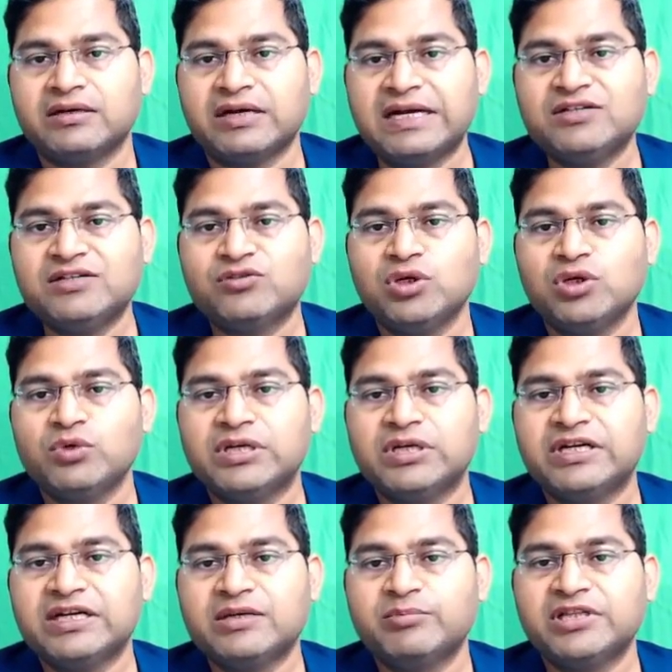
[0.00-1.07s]
right join will
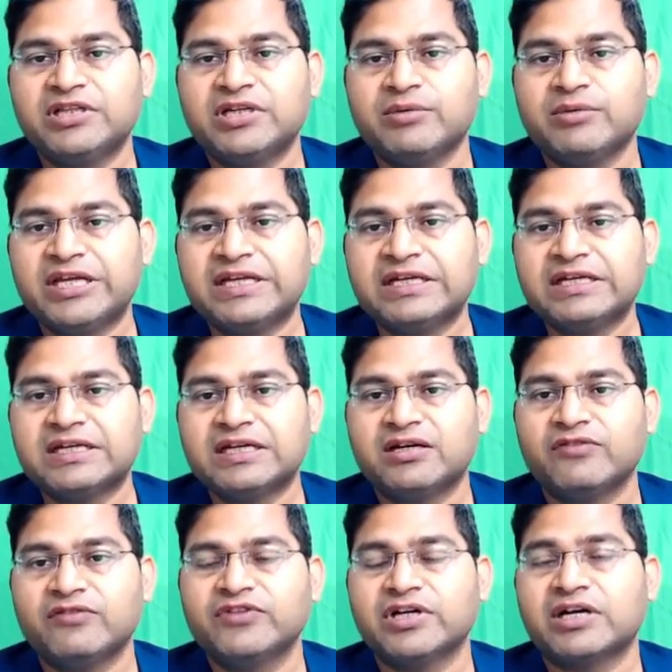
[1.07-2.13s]
get me the remaining data
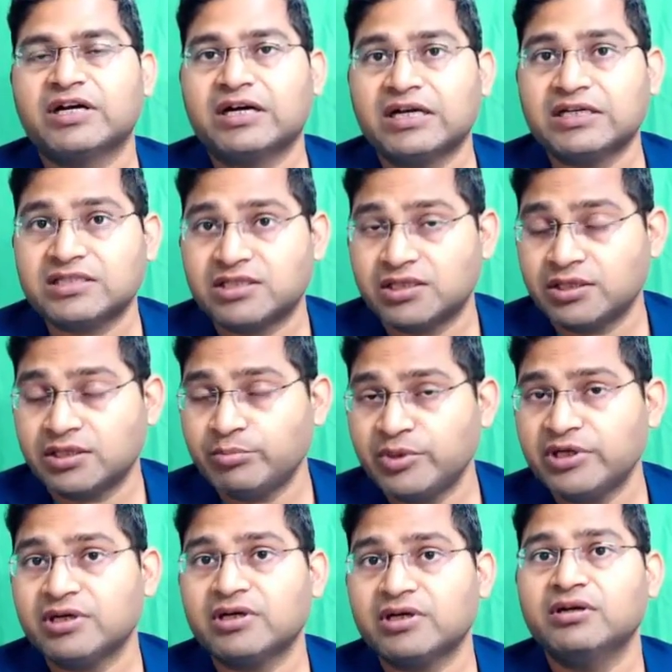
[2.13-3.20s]
of the
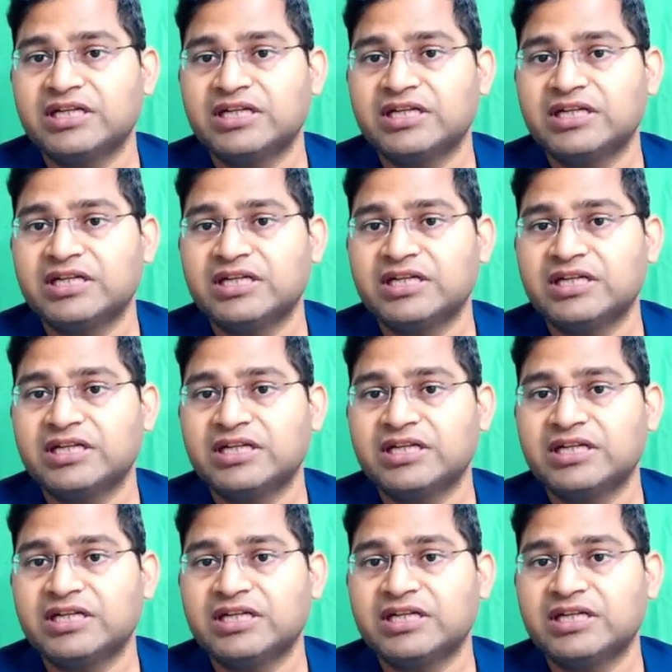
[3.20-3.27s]
customer